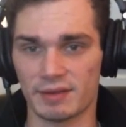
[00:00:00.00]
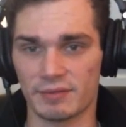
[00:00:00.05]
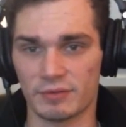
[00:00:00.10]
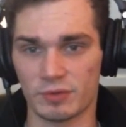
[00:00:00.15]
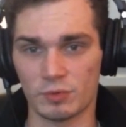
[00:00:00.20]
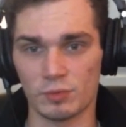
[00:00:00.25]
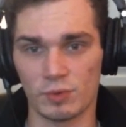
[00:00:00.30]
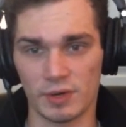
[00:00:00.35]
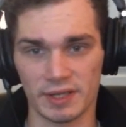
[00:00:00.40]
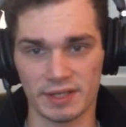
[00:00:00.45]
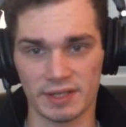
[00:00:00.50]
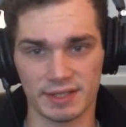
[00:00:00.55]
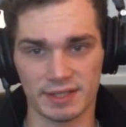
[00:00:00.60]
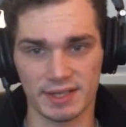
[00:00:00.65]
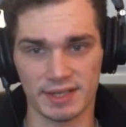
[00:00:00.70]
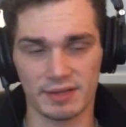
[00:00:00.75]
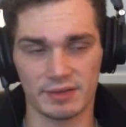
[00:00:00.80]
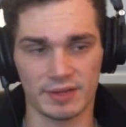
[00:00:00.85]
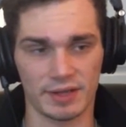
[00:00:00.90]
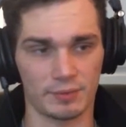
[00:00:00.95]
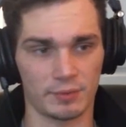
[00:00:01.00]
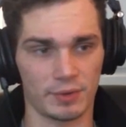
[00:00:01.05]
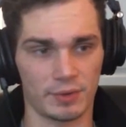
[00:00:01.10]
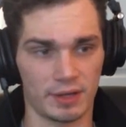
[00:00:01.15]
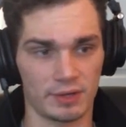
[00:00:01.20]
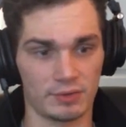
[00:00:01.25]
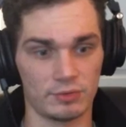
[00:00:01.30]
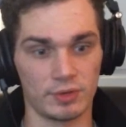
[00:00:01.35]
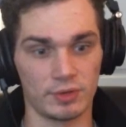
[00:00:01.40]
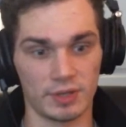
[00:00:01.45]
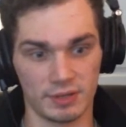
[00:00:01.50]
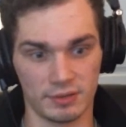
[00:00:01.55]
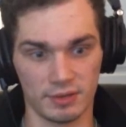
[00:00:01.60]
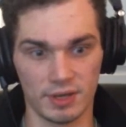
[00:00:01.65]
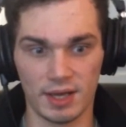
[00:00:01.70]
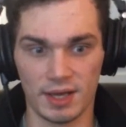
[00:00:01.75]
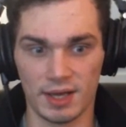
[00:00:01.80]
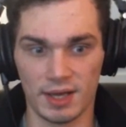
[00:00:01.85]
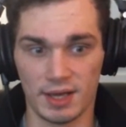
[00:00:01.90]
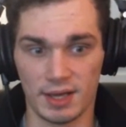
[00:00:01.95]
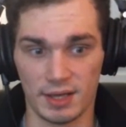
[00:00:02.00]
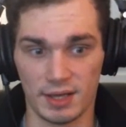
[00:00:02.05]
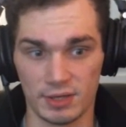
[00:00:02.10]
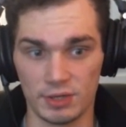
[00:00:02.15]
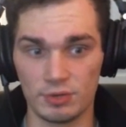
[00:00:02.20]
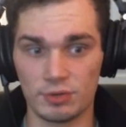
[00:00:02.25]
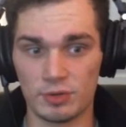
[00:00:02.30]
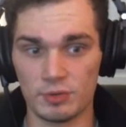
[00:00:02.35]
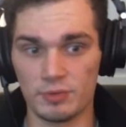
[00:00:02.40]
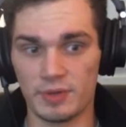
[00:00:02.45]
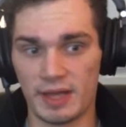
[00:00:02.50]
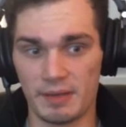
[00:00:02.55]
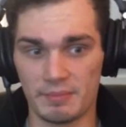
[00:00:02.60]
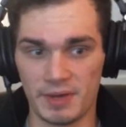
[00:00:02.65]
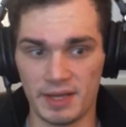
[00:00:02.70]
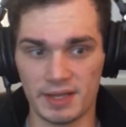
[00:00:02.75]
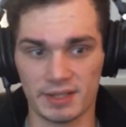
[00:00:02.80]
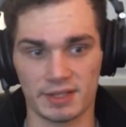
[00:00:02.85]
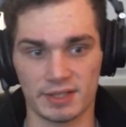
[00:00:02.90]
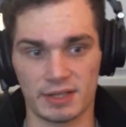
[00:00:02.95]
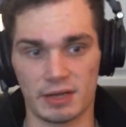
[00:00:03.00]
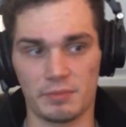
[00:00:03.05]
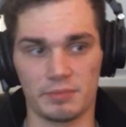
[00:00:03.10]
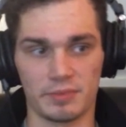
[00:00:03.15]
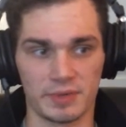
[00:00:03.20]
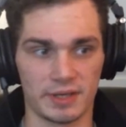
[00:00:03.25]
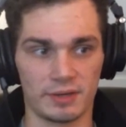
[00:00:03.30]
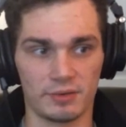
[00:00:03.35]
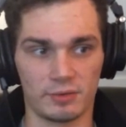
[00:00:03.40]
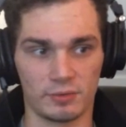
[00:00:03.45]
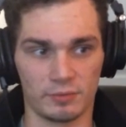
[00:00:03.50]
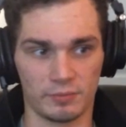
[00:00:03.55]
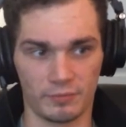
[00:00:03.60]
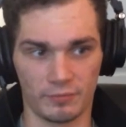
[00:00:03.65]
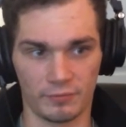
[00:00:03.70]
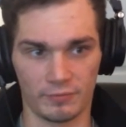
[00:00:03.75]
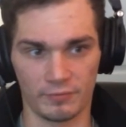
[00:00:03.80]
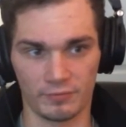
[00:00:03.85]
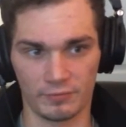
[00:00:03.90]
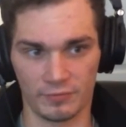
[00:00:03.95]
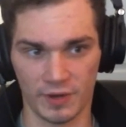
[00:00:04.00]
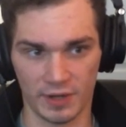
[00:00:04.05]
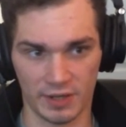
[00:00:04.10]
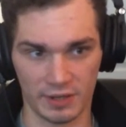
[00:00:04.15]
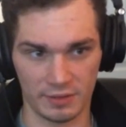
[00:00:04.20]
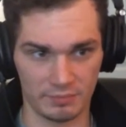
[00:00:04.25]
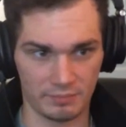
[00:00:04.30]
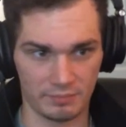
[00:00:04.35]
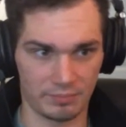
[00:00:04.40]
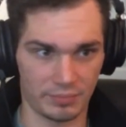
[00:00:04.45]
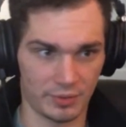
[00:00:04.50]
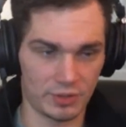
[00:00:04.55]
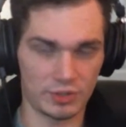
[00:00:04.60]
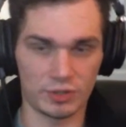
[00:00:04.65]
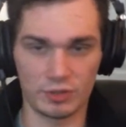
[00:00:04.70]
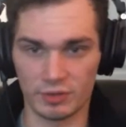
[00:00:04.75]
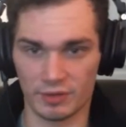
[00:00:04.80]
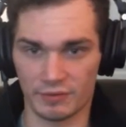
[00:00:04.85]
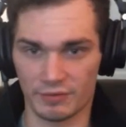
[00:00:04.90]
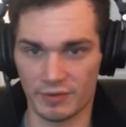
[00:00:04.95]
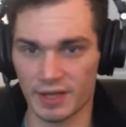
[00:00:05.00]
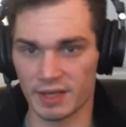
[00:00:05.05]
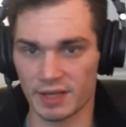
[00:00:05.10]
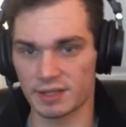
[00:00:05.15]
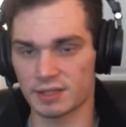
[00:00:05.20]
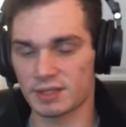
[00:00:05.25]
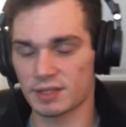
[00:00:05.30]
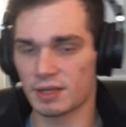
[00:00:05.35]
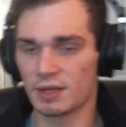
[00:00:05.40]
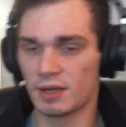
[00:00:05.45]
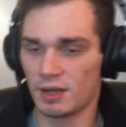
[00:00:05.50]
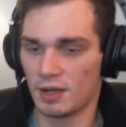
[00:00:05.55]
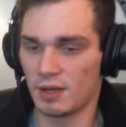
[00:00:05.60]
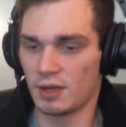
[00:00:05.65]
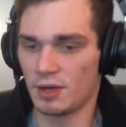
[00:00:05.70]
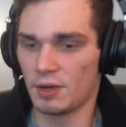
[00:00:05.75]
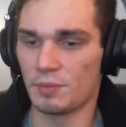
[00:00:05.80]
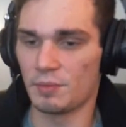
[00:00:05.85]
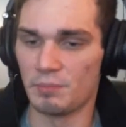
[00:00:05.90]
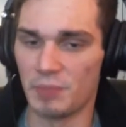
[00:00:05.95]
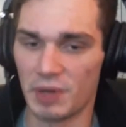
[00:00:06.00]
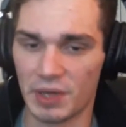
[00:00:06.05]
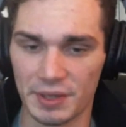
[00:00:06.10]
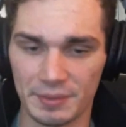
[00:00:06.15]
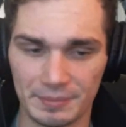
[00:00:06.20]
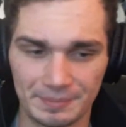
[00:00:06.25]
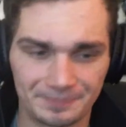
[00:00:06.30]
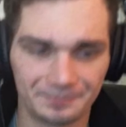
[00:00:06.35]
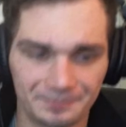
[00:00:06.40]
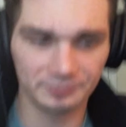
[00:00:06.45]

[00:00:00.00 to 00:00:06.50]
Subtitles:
If you want it to sound that way, you can EQ that bass up and it'll fucking punch you in the face. But